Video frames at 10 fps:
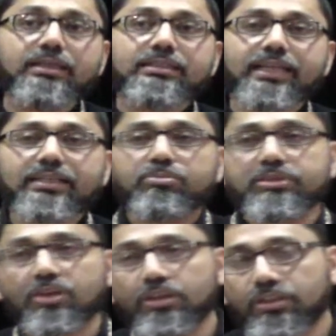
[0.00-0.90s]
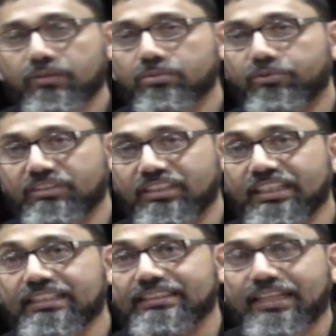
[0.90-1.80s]
that majority of the
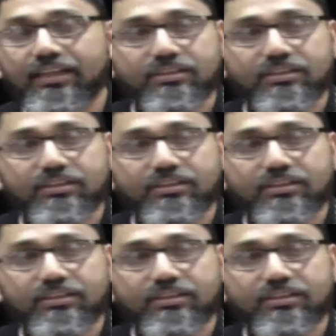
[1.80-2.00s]
Mufassirin describe,